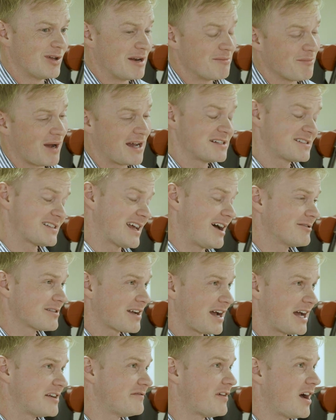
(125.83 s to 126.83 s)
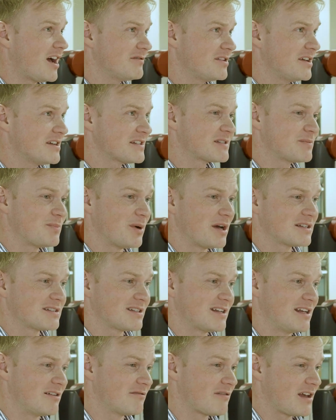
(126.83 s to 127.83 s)
It might sound kind of obvious, but
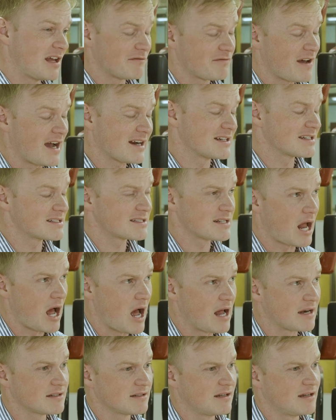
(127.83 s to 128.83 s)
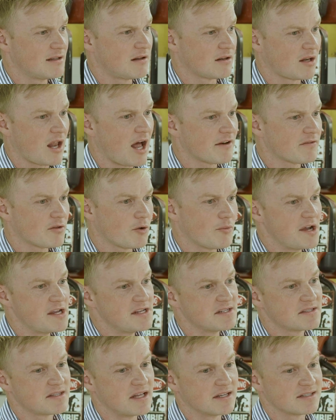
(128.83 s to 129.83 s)
in fact it's not. A lot of the
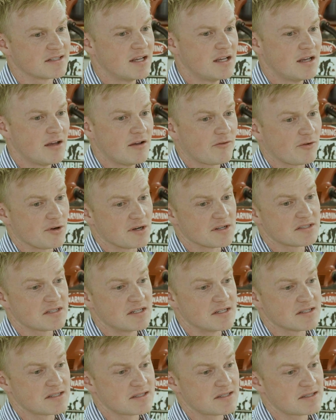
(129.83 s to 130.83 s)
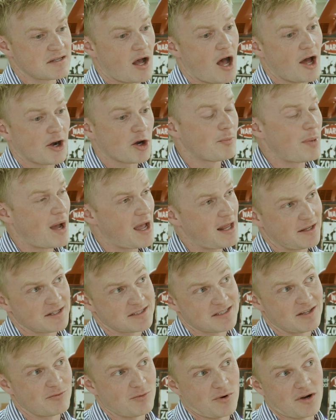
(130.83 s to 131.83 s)
ways that, for instance,
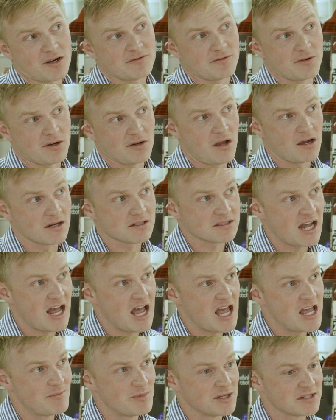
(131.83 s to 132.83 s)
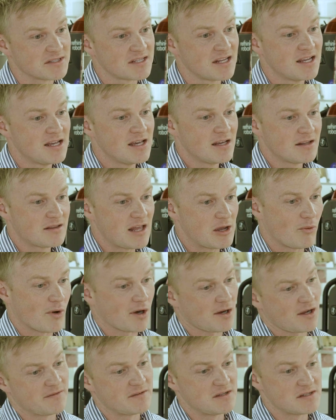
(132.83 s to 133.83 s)
autopilots have worked for a long time is they
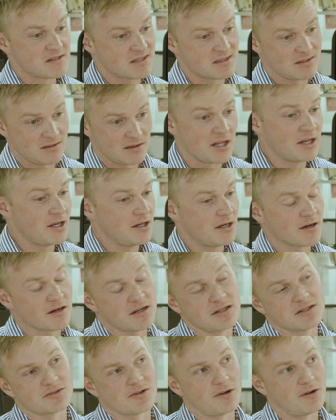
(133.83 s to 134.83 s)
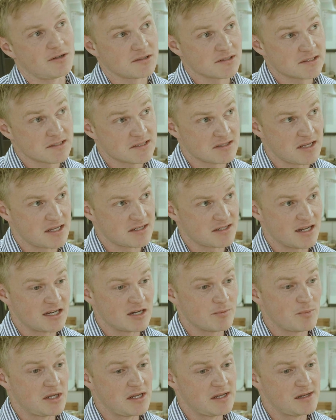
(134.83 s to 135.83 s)
work on these linear controllers. They tend
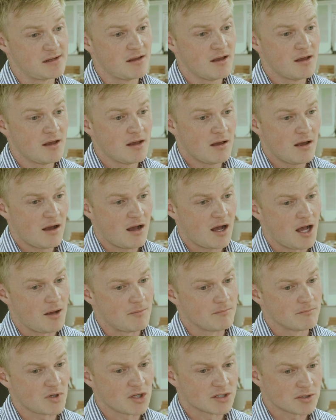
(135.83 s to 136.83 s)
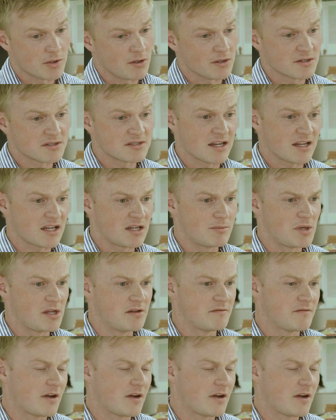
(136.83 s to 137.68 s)
to be controllers that can be